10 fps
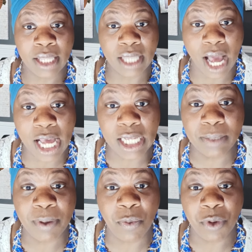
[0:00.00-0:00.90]
The
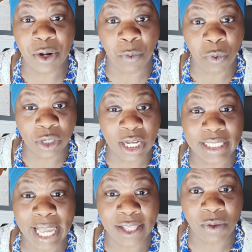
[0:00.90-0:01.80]
husband would have
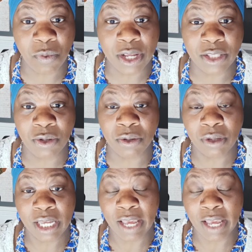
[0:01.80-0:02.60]
looked out the window.